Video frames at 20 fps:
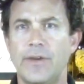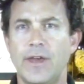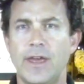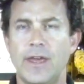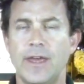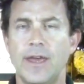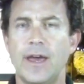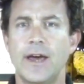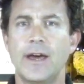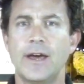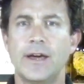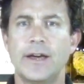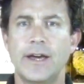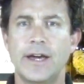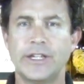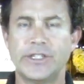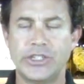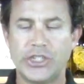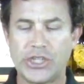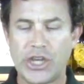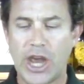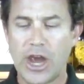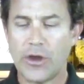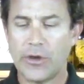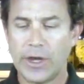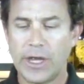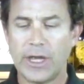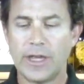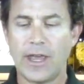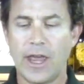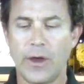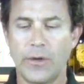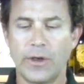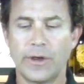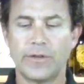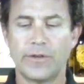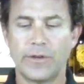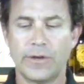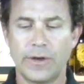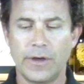a cherry
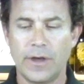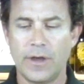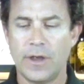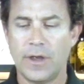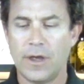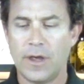character.